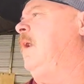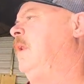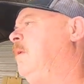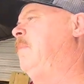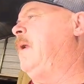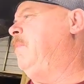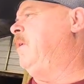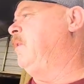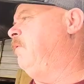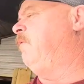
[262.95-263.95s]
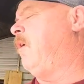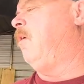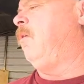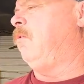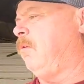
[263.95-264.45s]
And then maybe in the
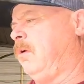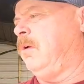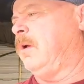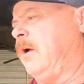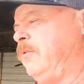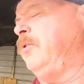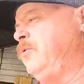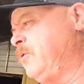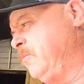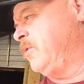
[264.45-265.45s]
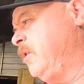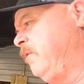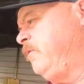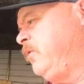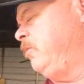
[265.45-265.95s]
fall, I'll do some
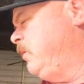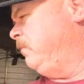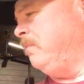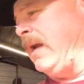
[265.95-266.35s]
stuff to it,